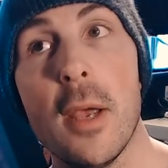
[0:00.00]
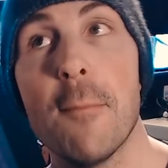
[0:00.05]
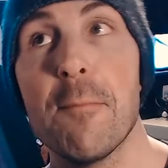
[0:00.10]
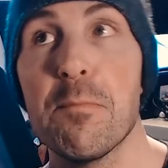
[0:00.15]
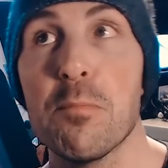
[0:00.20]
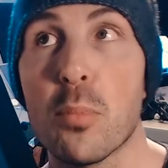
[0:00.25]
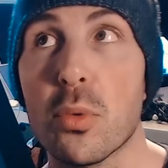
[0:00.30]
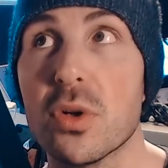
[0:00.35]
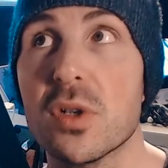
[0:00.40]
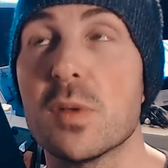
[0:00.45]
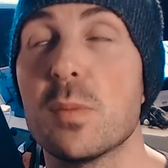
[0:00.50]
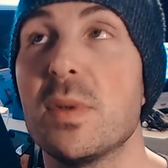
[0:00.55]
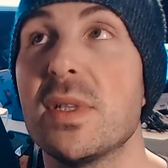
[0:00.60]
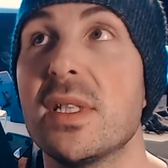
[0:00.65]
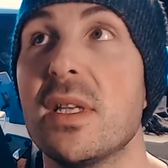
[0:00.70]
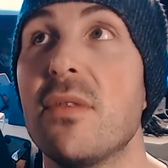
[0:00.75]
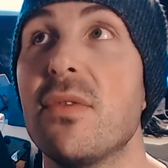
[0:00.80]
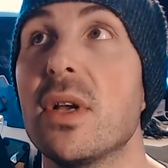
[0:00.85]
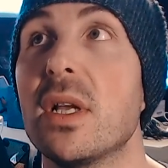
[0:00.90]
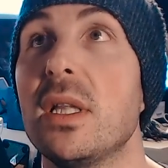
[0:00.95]
More
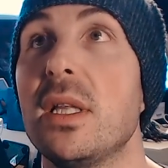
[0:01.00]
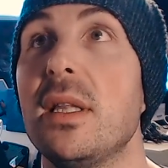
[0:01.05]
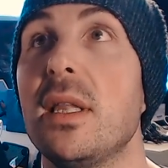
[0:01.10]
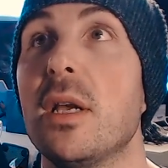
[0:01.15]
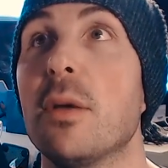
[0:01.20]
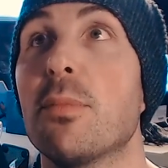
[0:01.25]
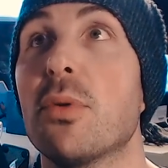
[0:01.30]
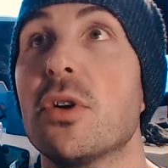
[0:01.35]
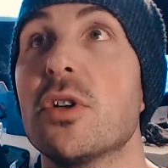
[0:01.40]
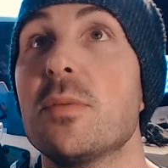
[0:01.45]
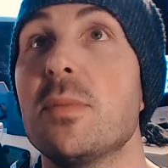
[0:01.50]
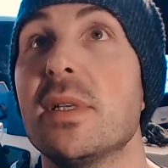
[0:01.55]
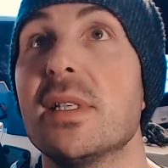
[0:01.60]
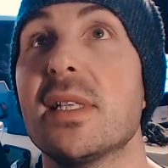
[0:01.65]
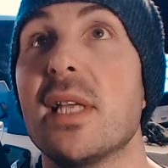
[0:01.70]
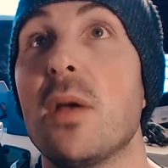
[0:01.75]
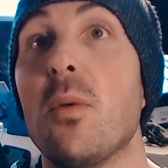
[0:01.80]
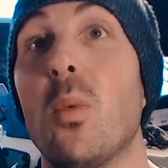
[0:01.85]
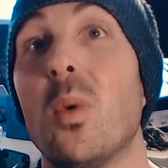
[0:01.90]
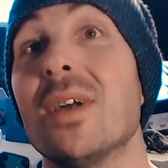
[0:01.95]
specifically, they approach me and
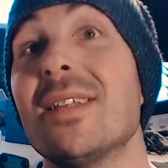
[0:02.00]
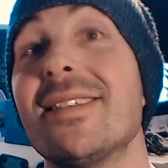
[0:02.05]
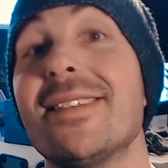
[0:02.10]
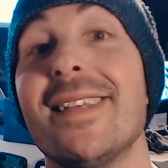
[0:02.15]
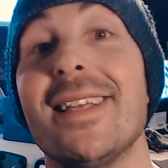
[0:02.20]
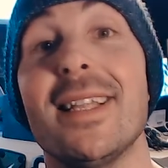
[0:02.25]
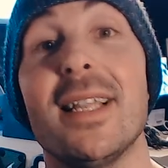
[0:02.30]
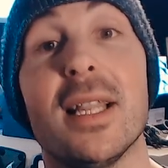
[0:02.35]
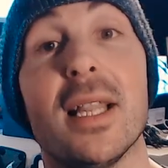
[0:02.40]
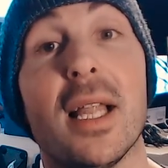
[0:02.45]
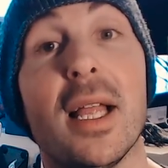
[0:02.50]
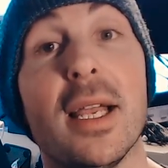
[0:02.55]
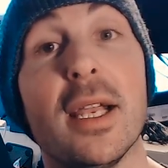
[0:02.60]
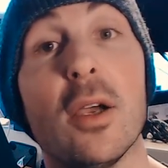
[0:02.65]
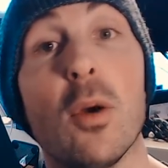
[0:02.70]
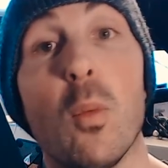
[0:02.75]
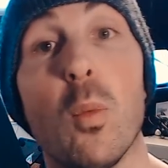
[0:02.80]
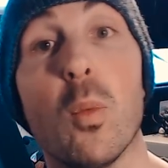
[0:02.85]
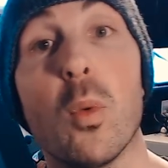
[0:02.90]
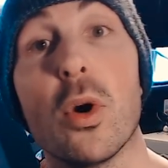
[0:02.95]
say, what's it like
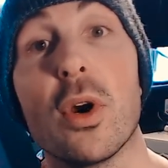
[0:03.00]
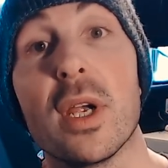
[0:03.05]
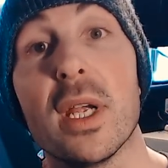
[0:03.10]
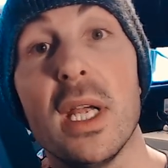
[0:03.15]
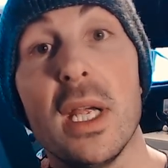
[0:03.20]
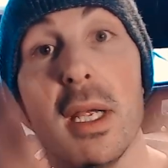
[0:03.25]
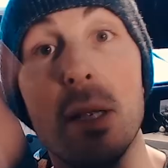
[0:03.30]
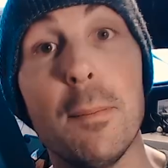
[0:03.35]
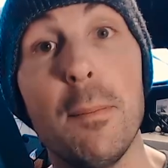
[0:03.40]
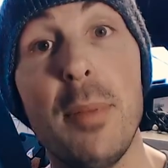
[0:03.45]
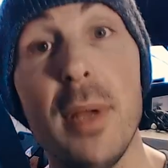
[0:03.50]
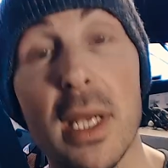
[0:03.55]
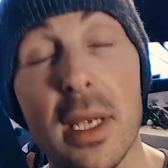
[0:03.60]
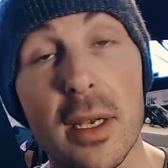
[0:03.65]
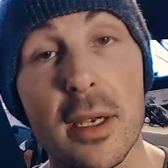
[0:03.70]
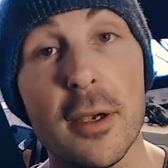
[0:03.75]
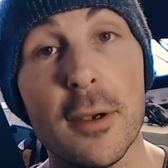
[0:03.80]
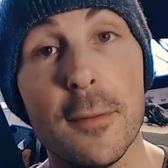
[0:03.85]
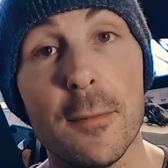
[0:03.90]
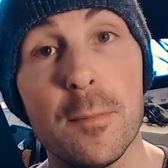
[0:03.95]
working
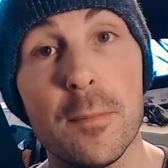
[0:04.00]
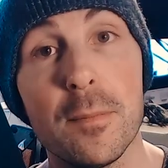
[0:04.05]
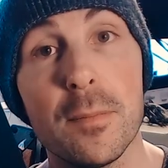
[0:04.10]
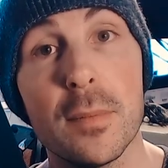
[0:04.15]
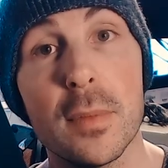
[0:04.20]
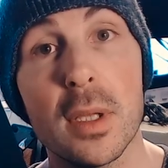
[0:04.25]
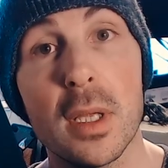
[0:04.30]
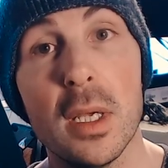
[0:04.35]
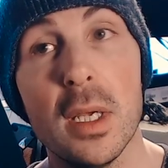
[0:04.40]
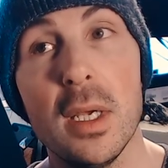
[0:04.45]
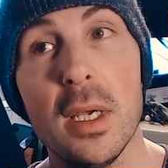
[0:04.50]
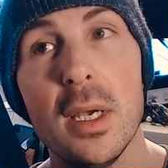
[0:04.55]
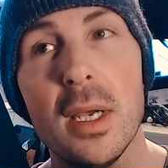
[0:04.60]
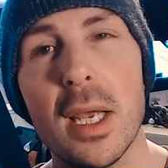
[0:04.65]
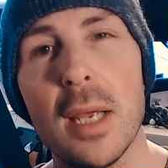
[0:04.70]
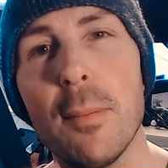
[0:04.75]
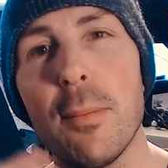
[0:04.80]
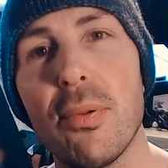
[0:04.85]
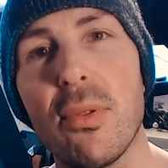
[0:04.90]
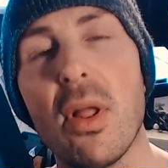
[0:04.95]
big?
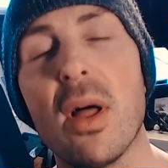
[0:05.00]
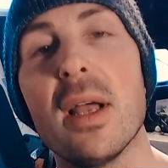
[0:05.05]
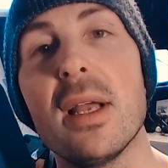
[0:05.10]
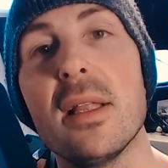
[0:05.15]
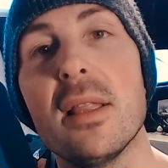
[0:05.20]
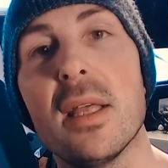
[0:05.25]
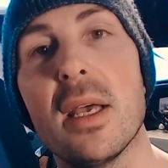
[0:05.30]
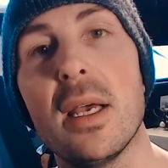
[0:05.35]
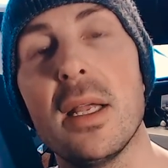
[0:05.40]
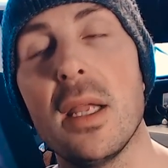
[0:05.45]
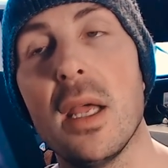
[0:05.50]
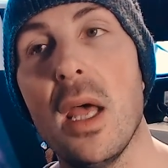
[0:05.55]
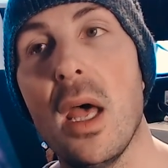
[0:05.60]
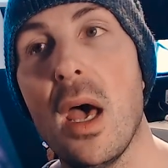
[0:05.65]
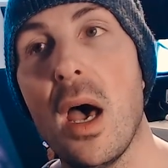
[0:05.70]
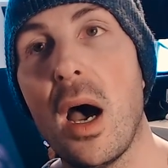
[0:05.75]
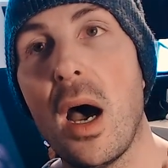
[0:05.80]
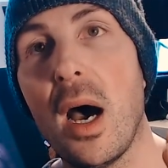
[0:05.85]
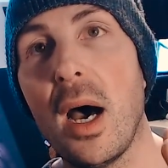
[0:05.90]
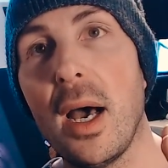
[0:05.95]
Implying that
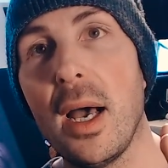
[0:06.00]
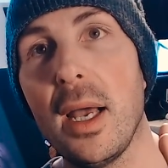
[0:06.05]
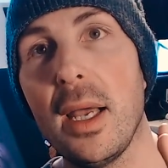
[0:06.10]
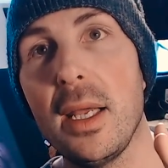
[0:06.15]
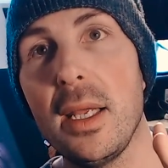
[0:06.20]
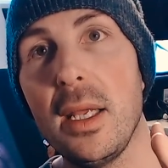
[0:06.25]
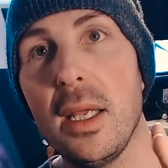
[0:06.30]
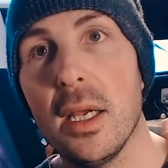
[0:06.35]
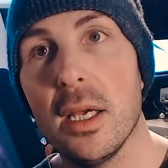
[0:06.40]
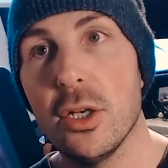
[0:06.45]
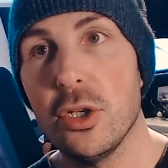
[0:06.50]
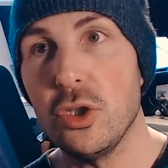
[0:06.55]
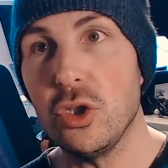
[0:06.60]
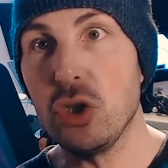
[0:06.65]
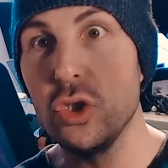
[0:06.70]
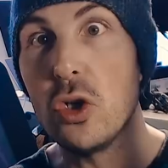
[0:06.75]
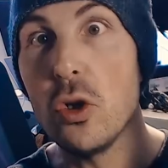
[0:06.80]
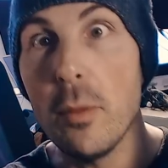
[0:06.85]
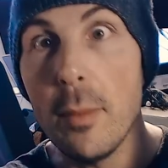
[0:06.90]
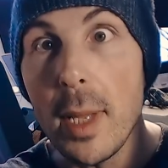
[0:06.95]
I
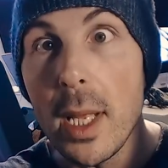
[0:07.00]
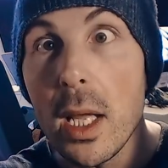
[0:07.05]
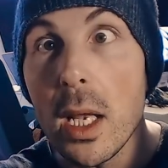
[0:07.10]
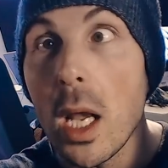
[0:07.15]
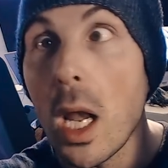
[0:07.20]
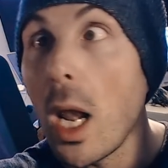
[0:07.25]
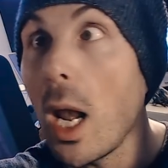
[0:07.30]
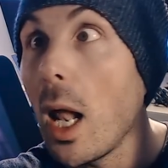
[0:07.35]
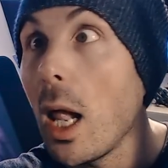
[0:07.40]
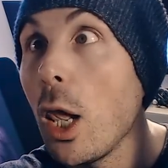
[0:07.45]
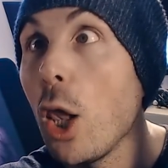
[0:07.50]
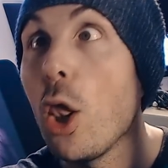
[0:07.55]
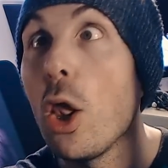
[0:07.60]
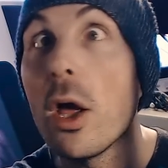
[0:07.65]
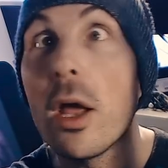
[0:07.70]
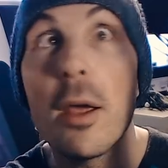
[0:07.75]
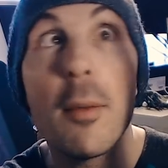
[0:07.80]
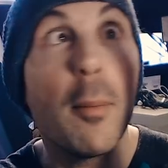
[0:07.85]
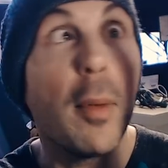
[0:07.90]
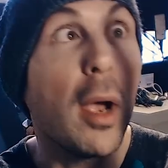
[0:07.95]
zoom in and I
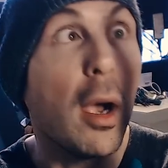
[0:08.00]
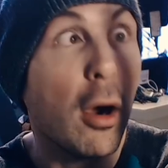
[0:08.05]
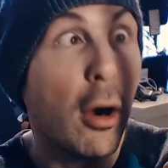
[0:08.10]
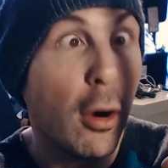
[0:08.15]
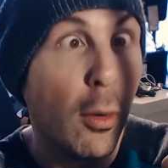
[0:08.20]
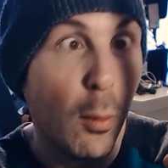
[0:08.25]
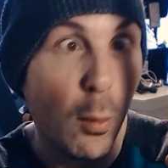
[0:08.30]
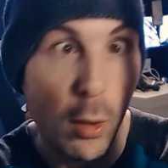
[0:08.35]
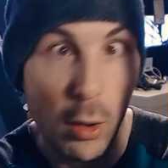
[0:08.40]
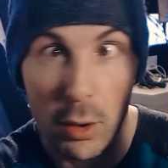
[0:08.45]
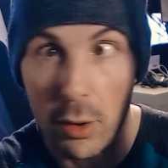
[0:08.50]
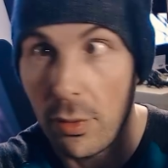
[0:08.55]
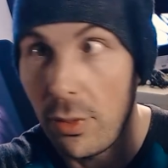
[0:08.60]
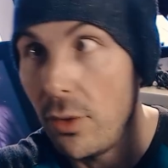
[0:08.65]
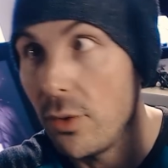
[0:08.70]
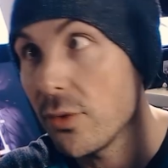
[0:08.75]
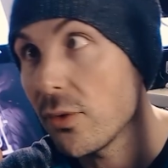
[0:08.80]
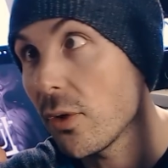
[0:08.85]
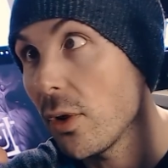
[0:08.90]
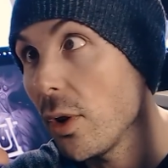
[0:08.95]
look at my artwork
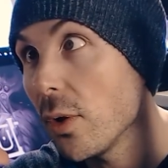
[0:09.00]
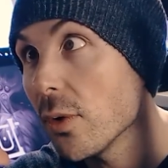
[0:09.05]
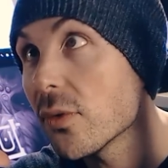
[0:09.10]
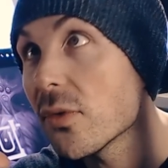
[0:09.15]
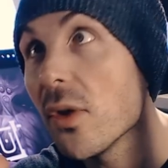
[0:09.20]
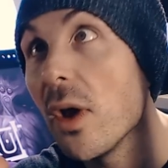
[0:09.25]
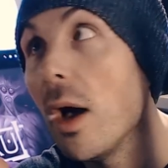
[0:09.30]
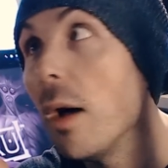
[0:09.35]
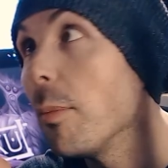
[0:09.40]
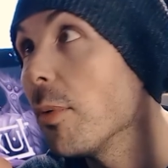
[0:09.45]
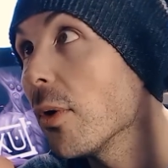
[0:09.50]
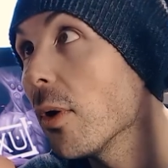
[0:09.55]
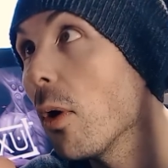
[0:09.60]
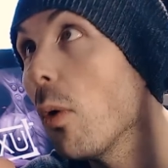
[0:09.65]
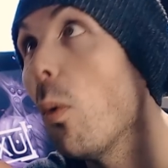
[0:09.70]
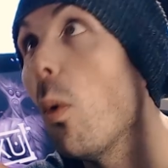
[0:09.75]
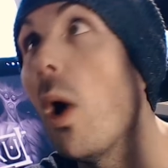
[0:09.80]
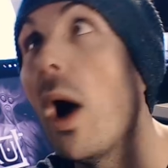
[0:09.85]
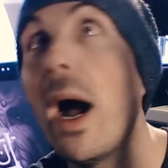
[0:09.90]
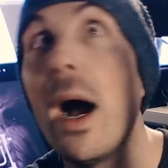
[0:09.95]
this close up.
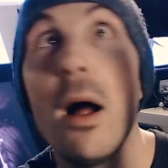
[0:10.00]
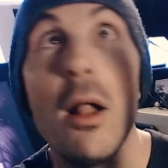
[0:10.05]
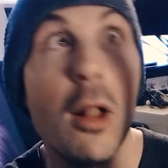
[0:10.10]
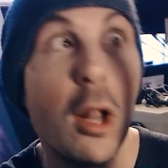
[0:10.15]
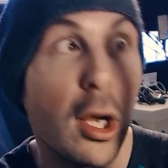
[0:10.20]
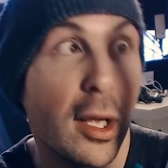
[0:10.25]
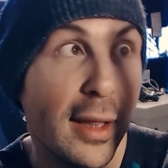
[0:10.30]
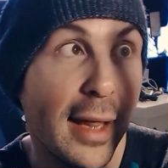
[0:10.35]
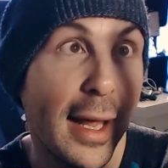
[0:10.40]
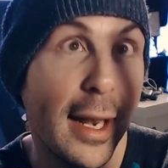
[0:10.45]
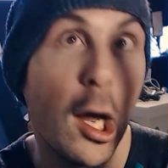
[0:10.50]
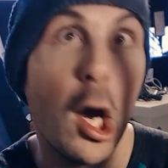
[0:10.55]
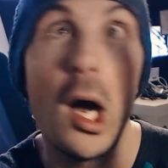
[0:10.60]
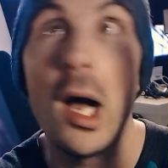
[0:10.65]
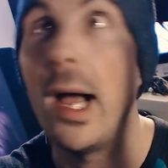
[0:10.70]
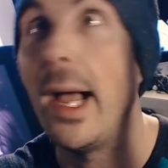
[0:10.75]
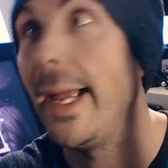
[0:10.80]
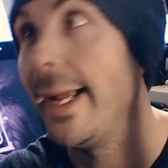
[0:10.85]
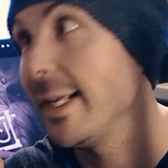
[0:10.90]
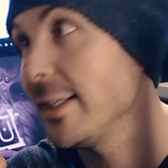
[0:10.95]
Wow, look at that
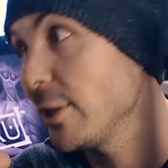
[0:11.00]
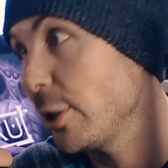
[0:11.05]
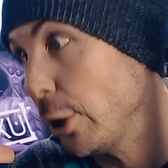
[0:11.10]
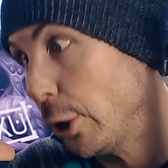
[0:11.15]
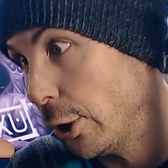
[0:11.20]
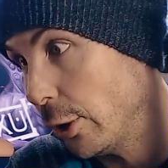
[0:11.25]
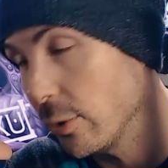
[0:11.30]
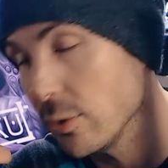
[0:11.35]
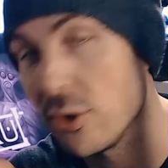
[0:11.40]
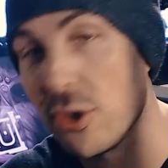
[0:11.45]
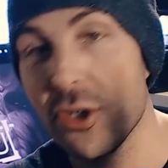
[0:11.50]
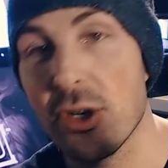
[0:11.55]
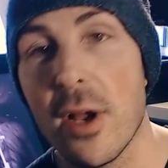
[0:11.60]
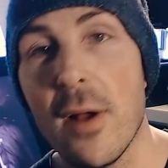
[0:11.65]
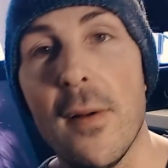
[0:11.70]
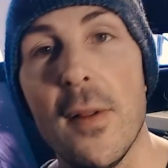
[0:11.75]
eye, it's huge.